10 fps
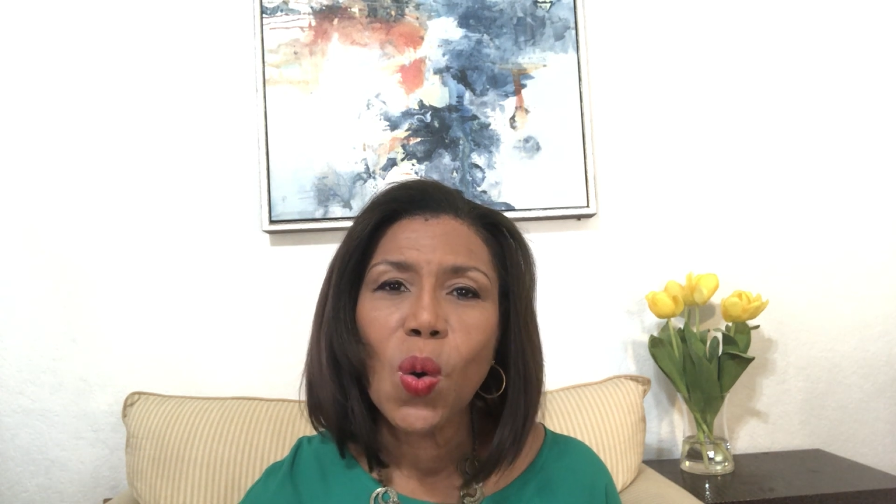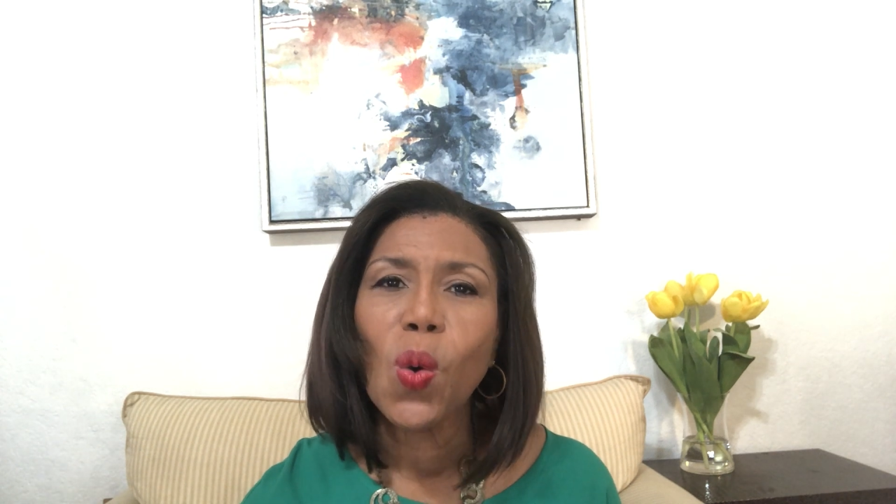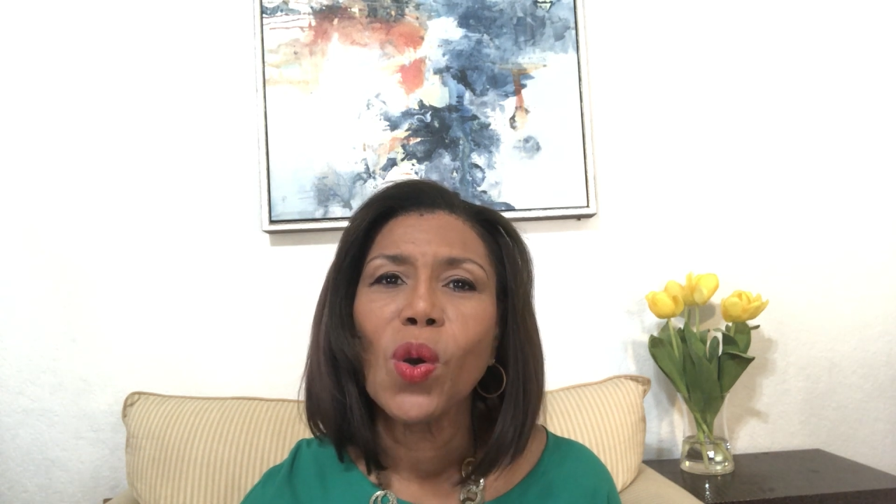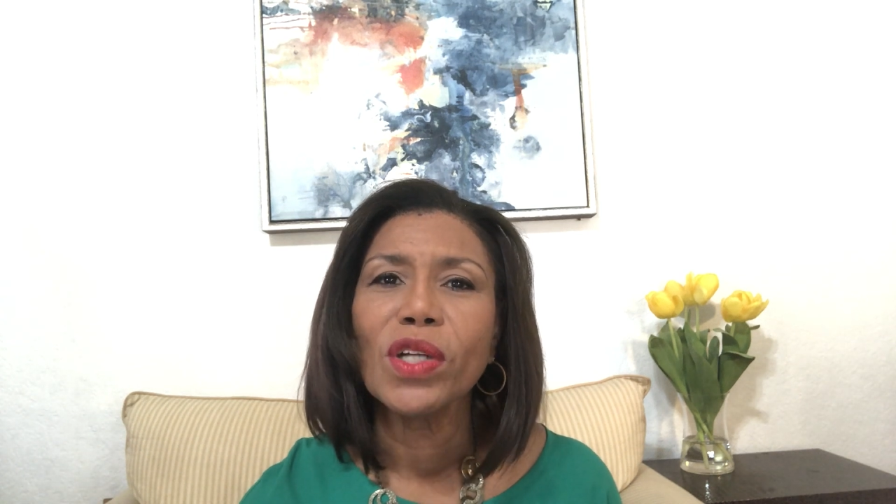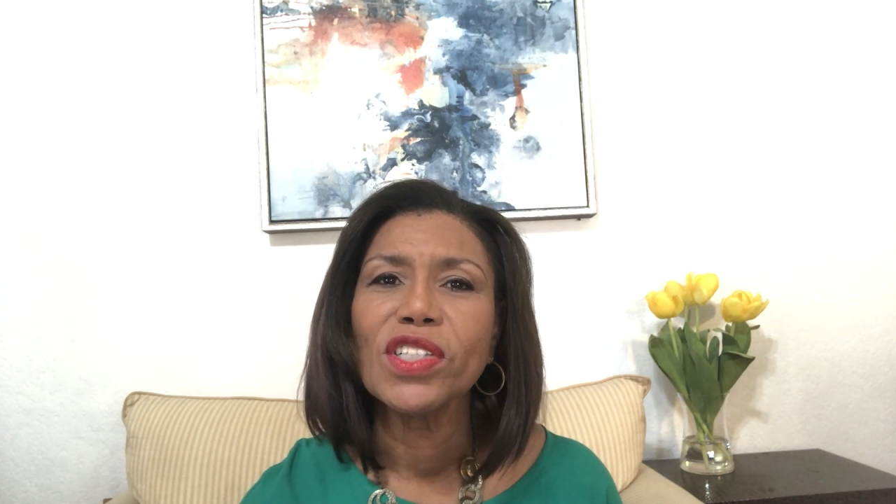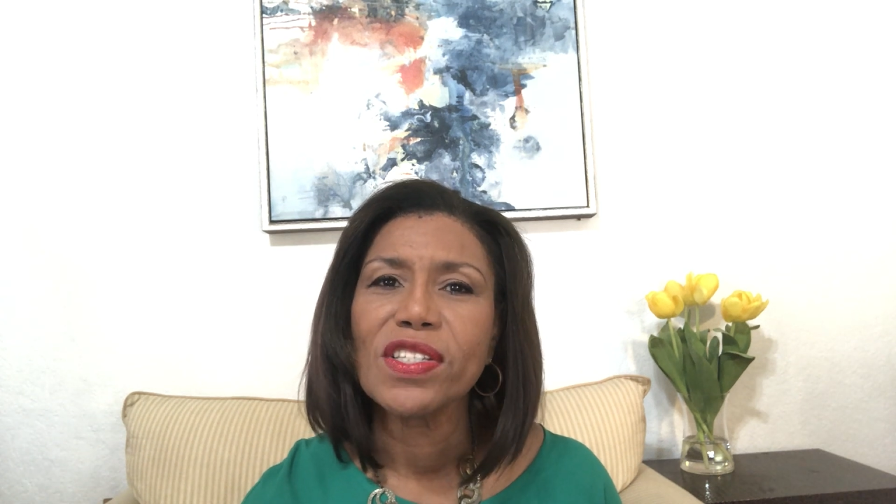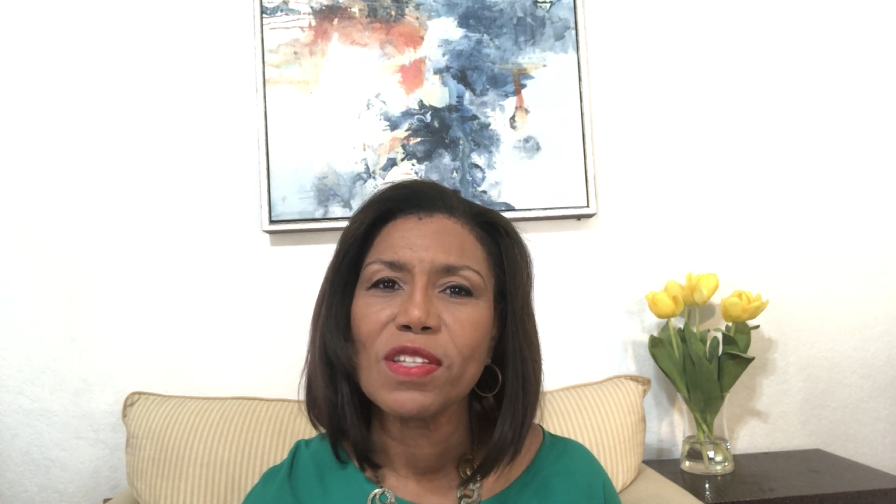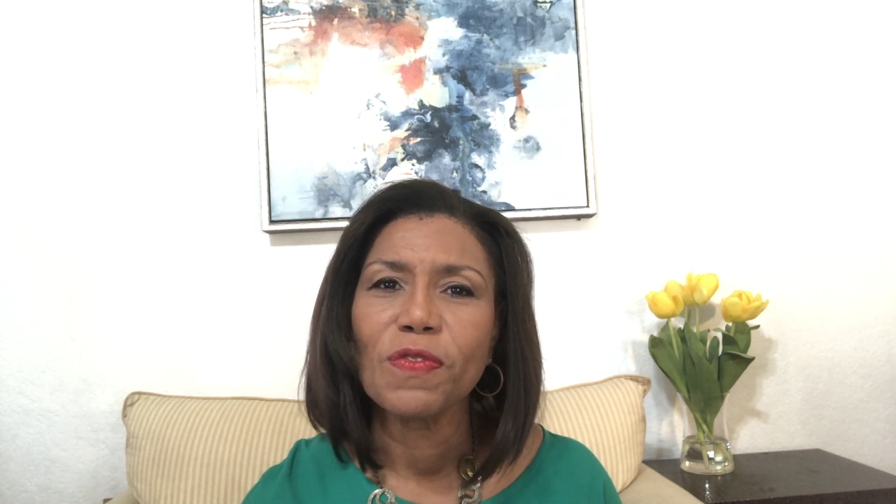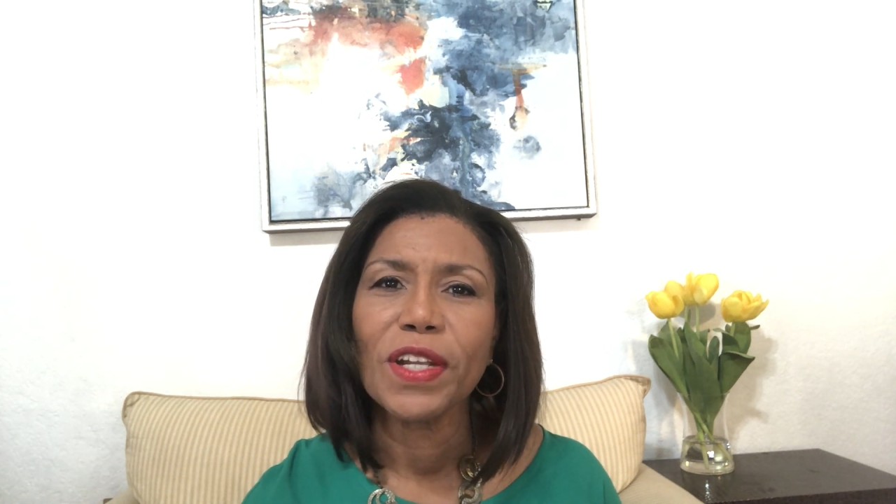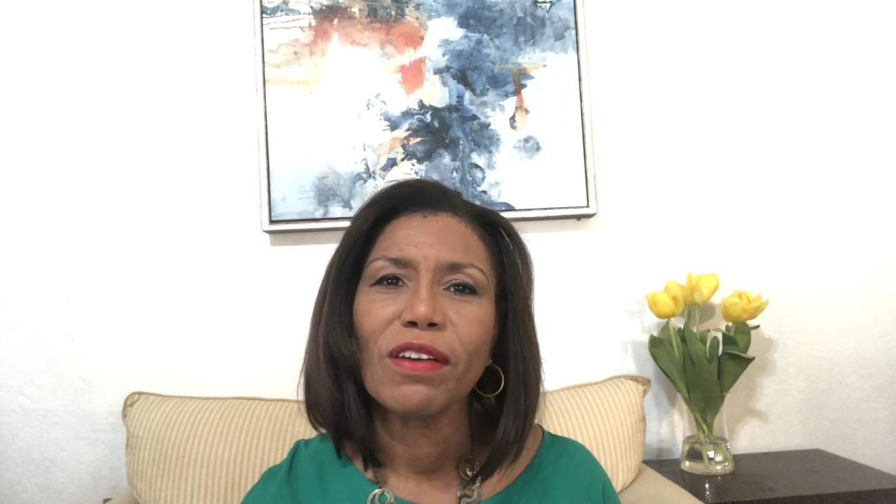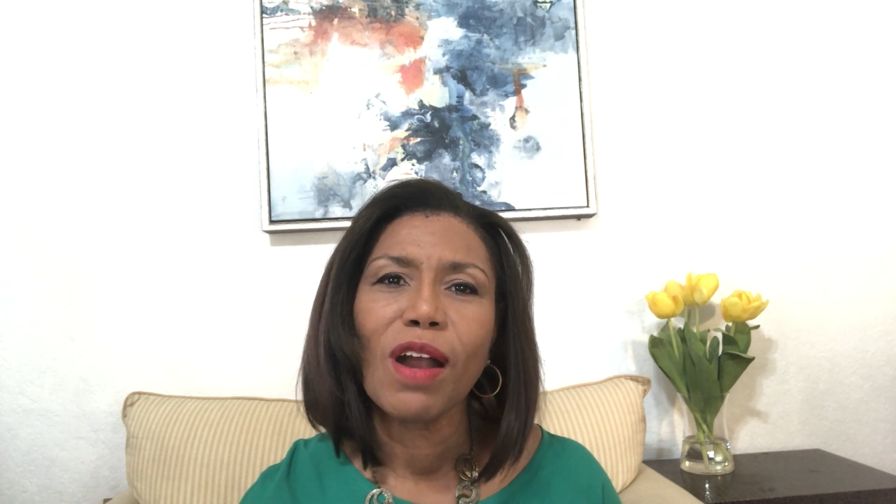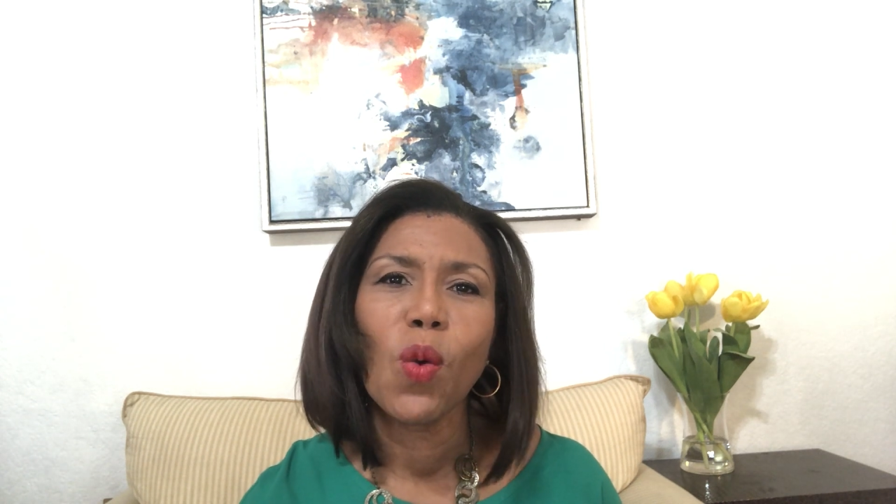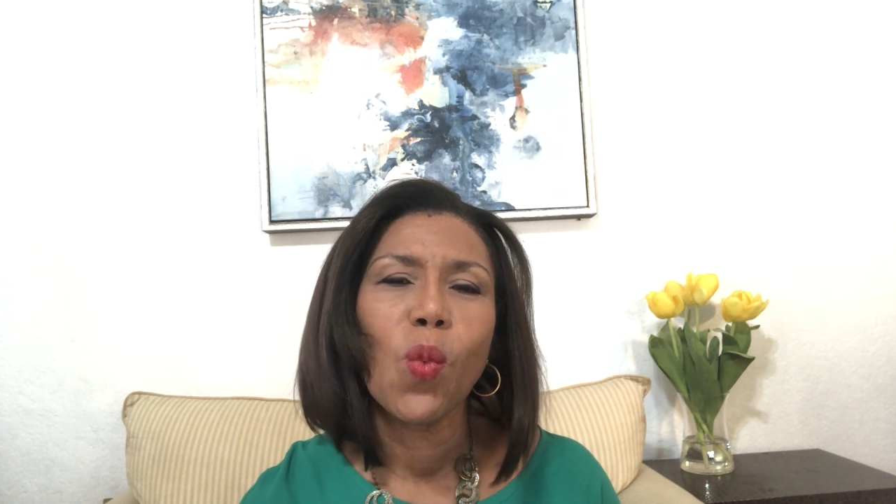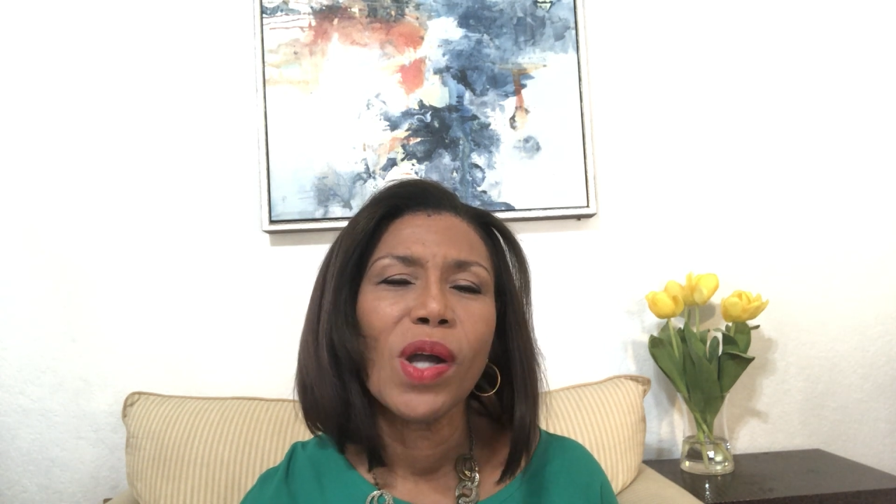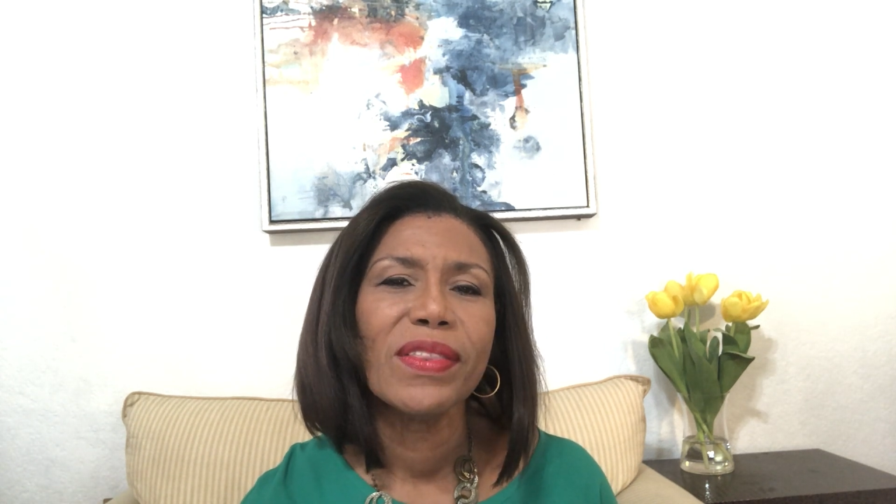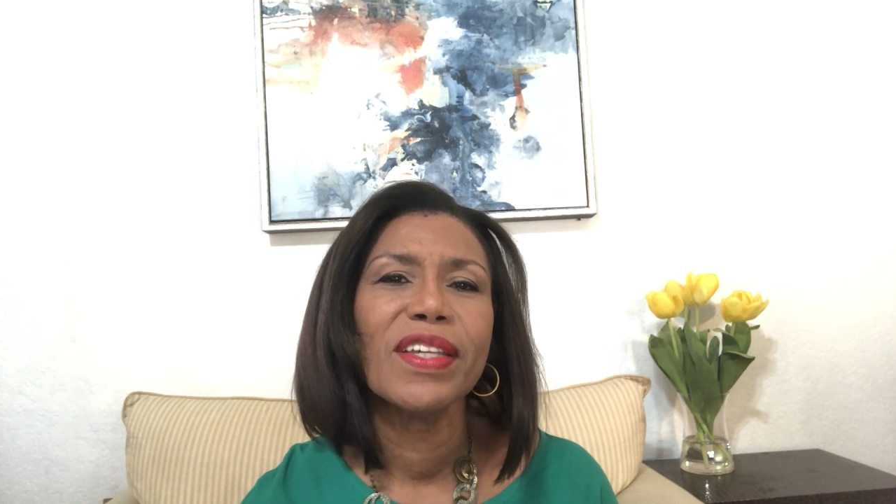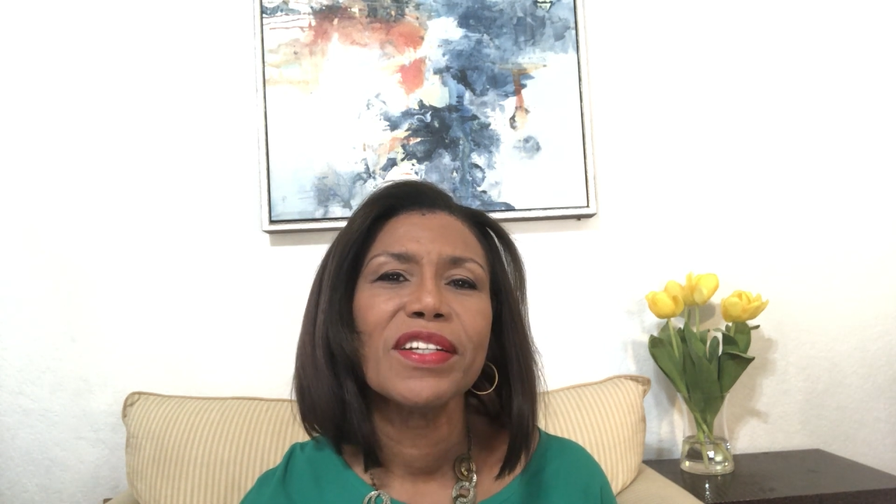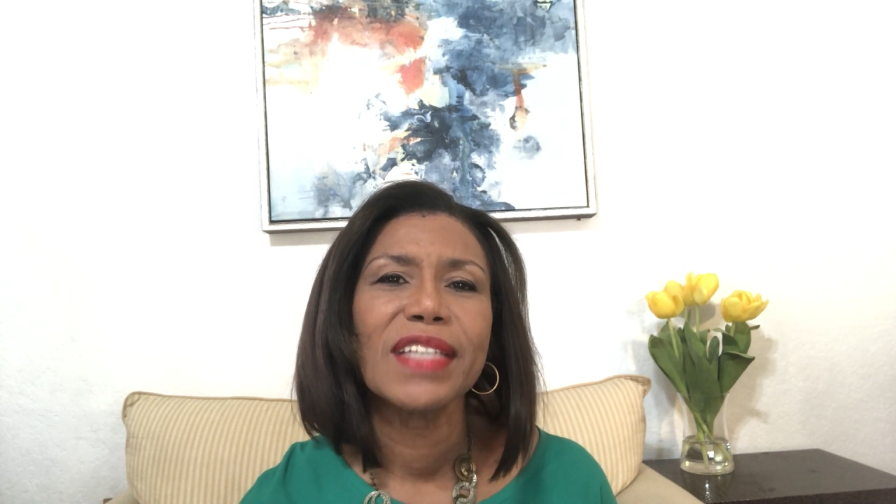or just to figure out what their